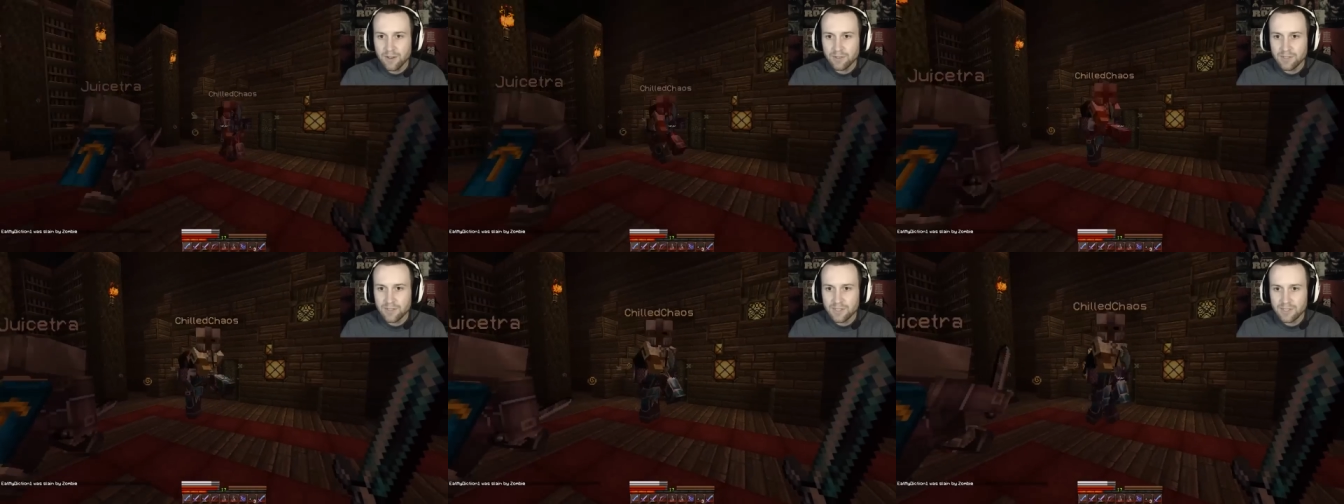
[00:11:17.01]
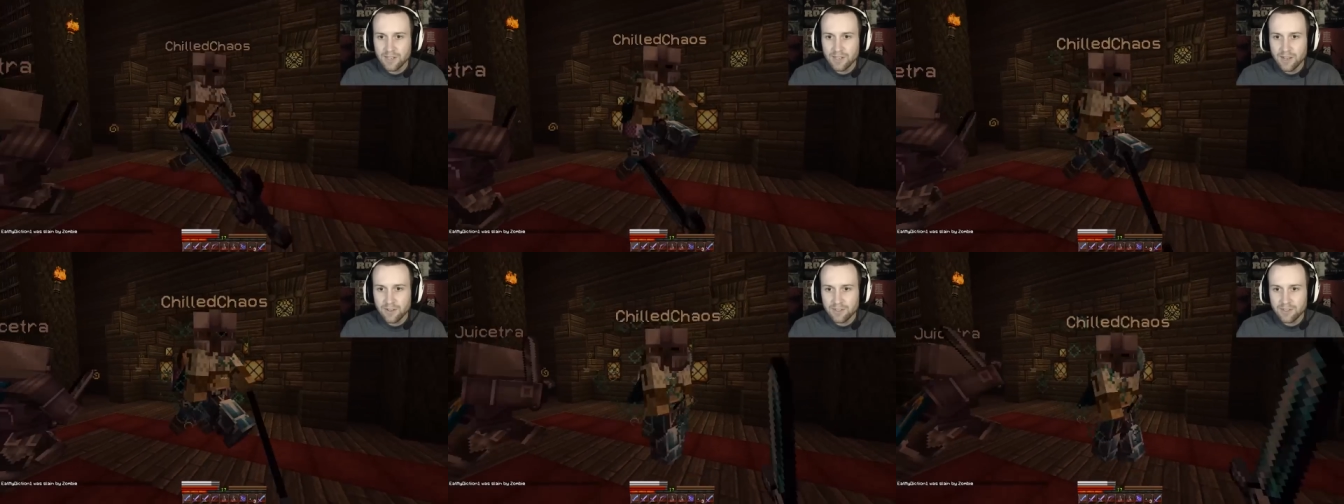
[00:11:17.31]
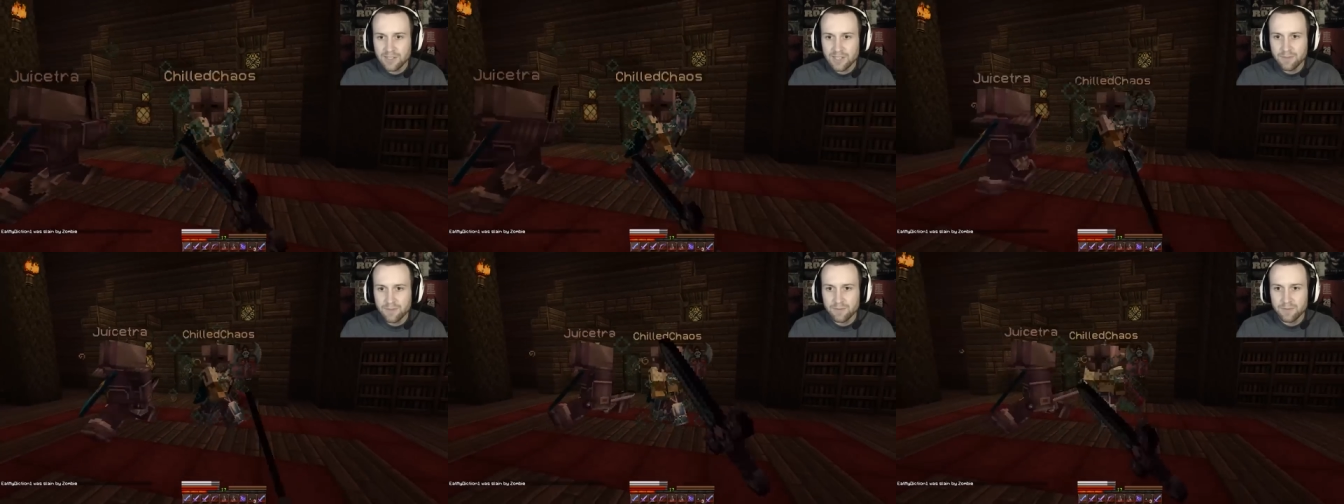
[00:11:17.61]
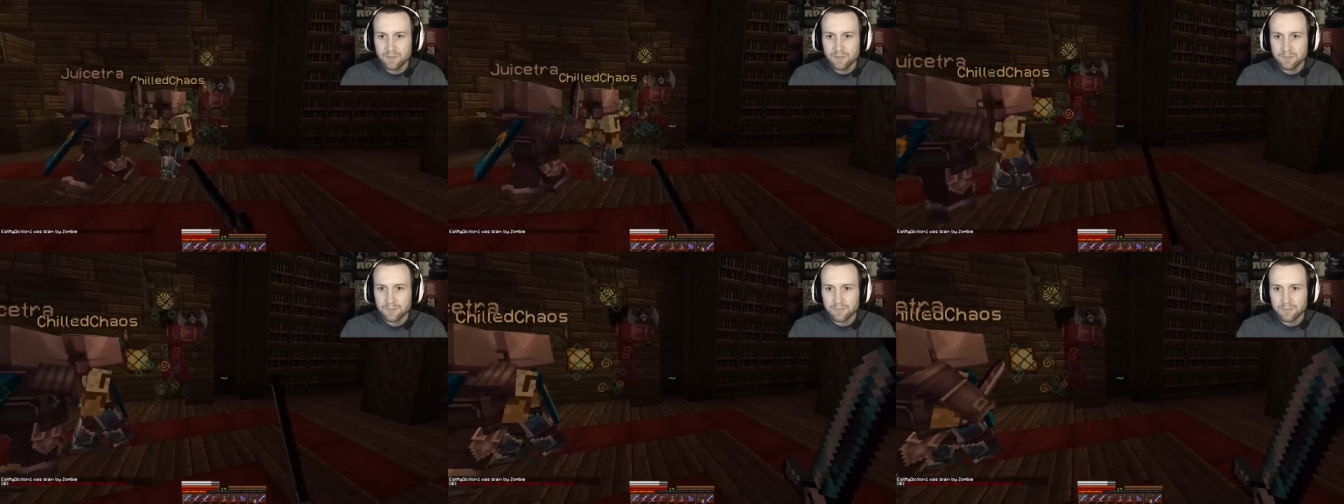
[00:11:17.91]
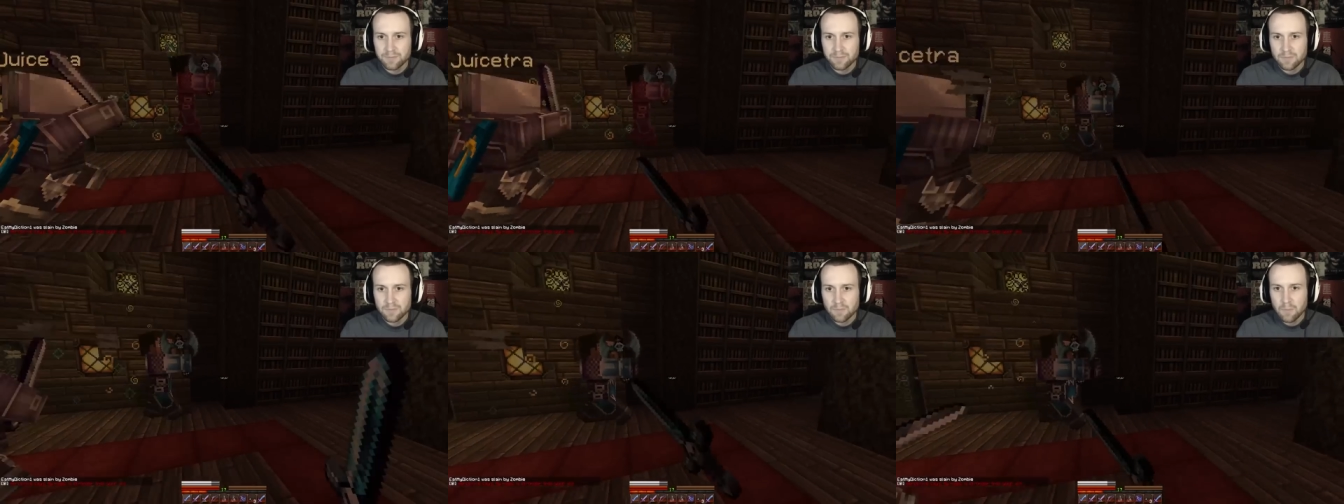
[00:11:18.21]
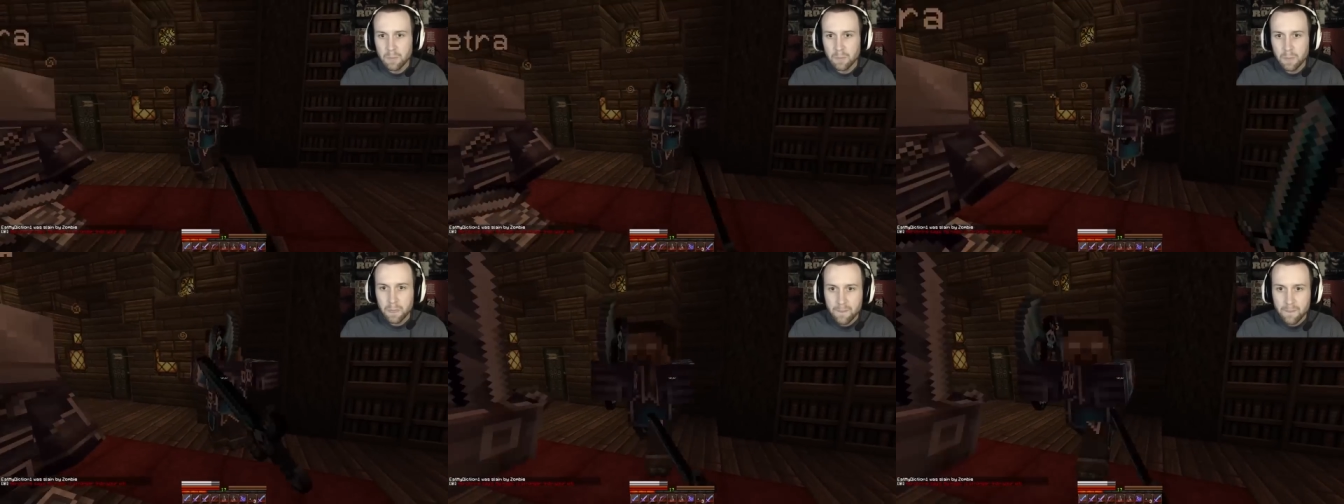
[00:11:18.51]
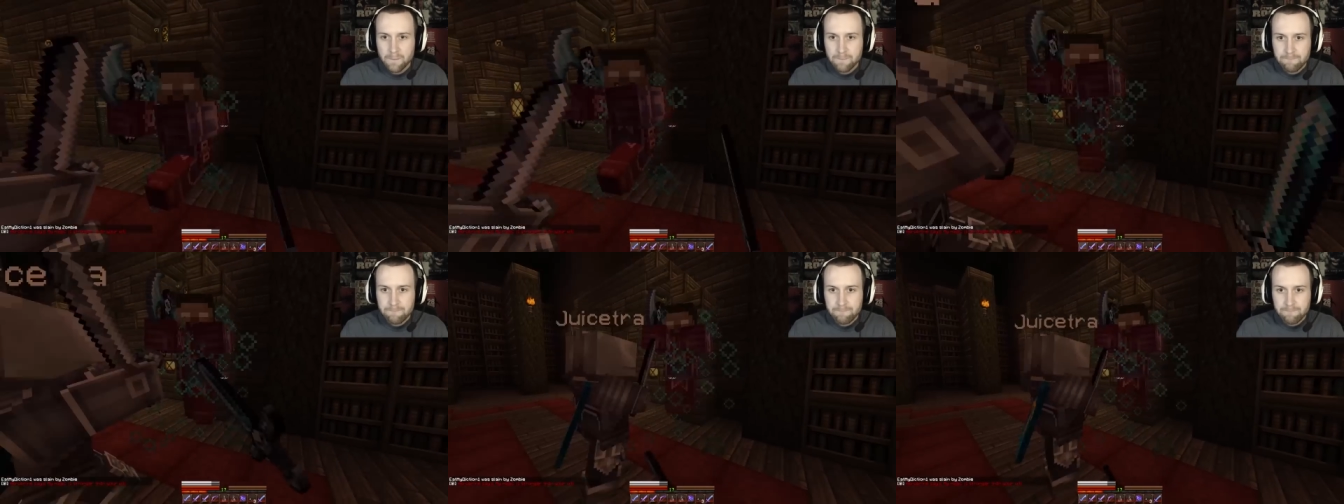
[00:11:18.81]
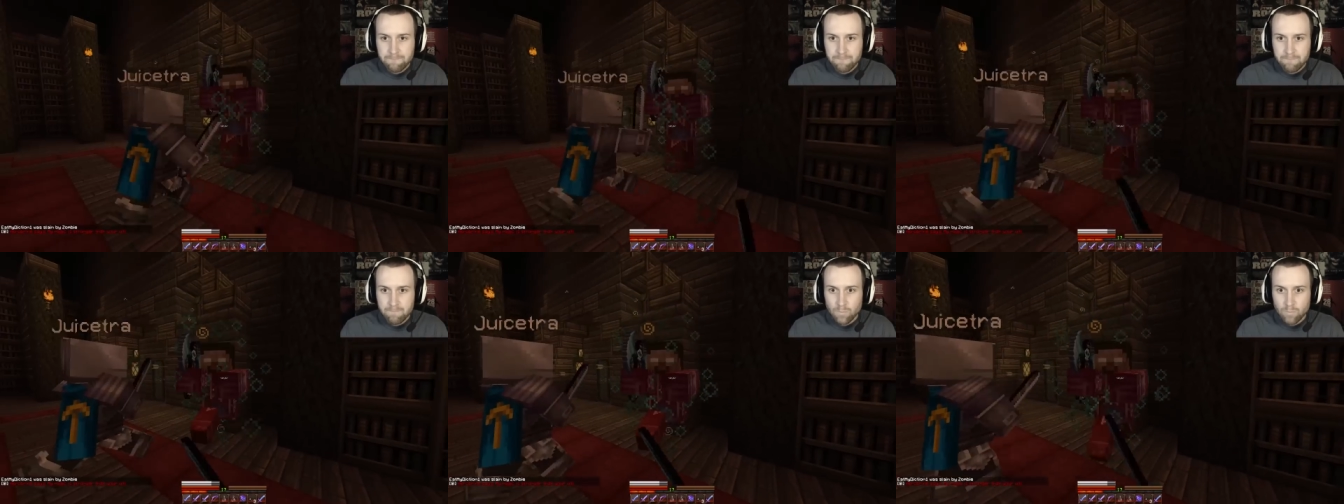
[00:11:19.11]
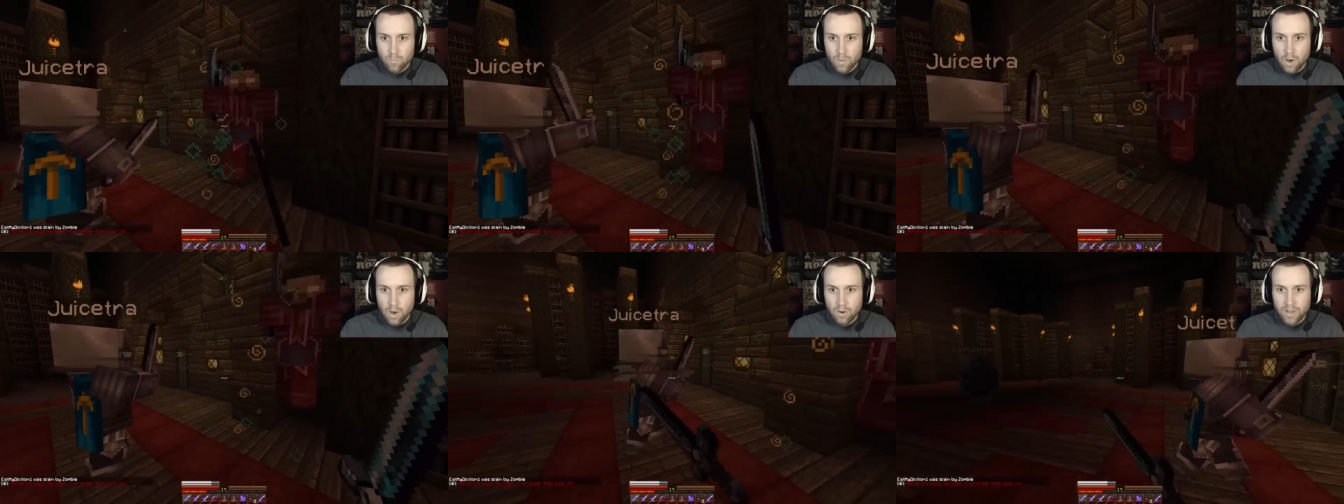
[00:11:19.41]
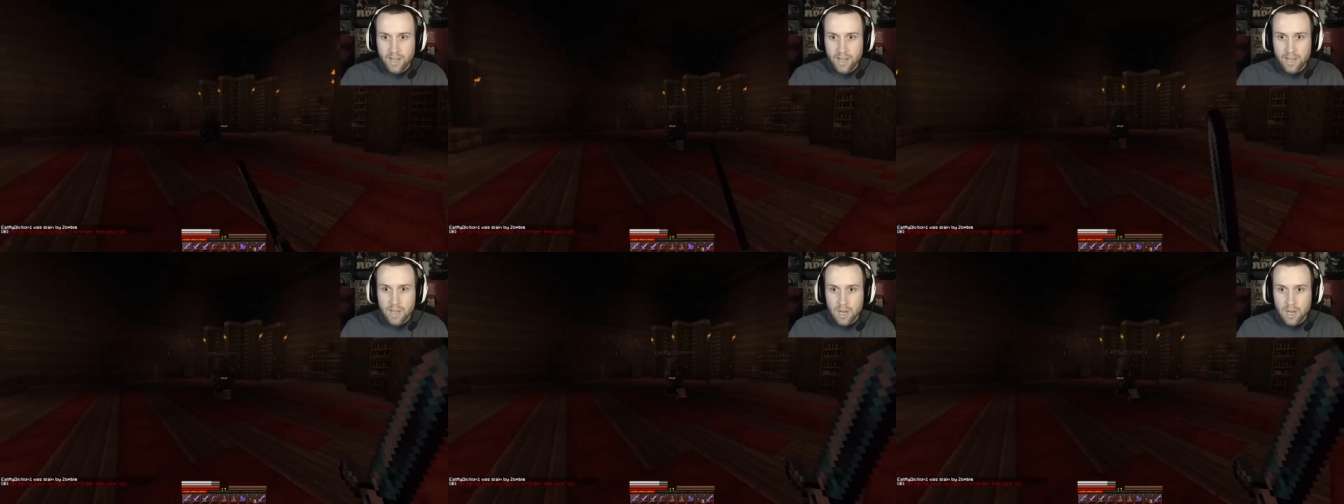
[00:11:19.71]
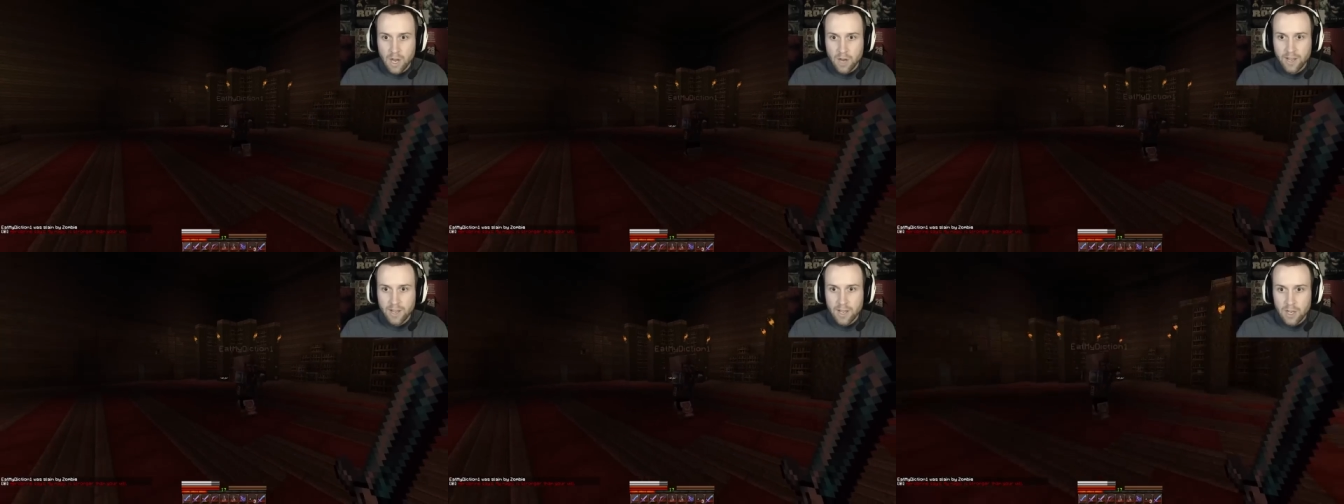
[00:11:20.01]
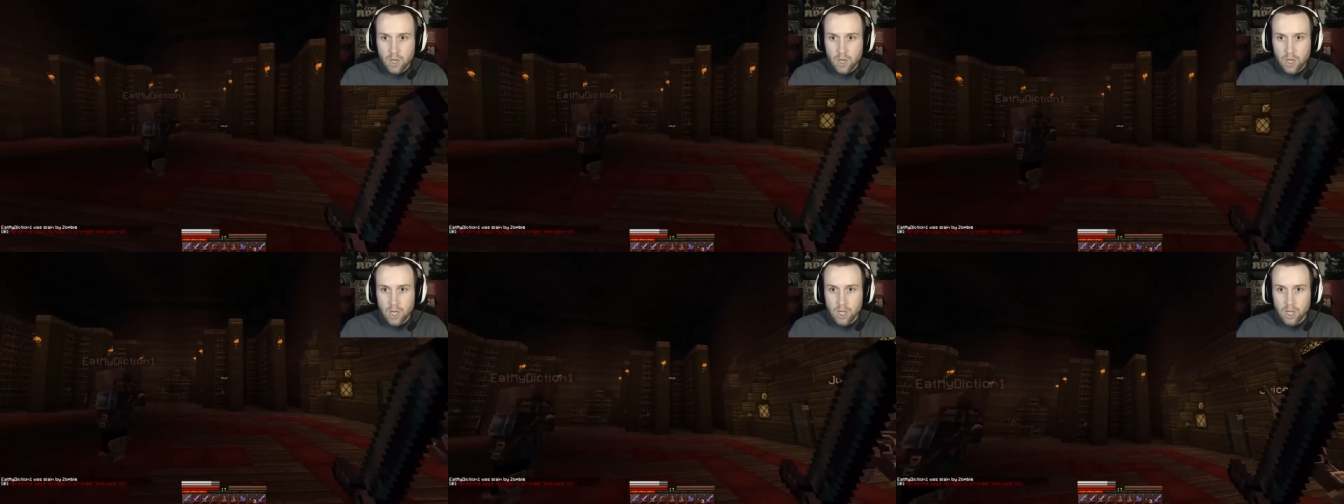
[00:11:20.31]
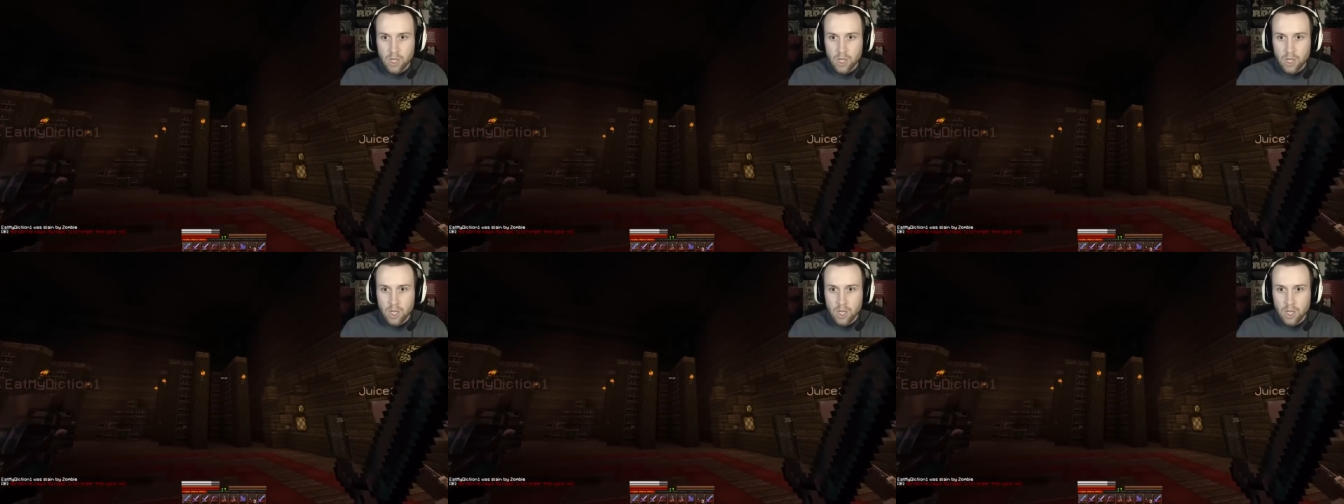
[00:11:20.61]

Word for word: it's just, now it's just him. The camera. Do something to save for the camera. Okay. Where am I? Okay. Fuck.